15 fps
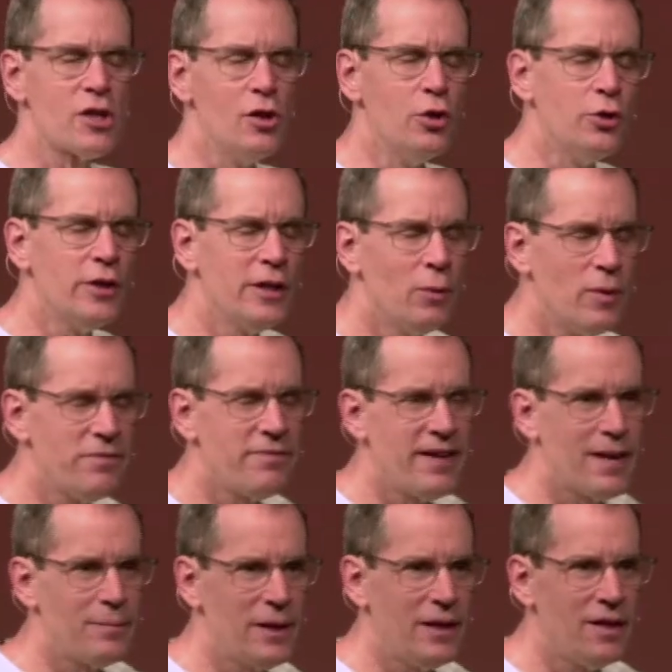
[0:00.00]
learning what
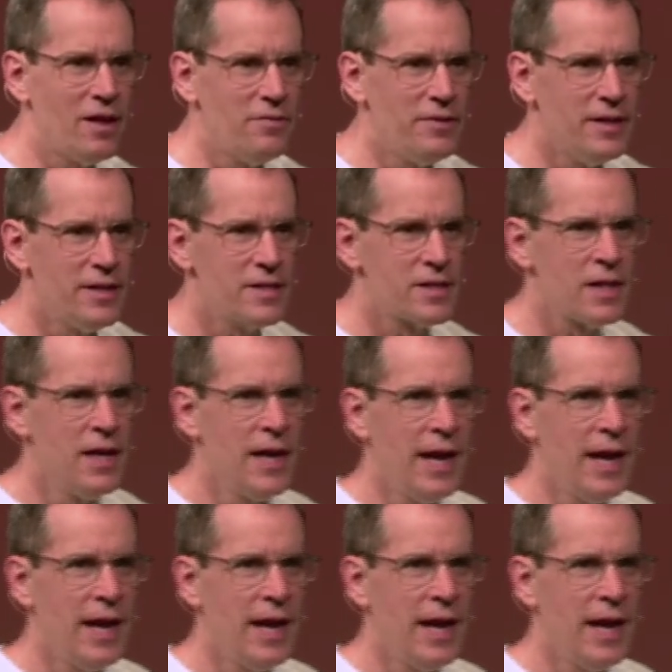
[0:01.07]
family love is,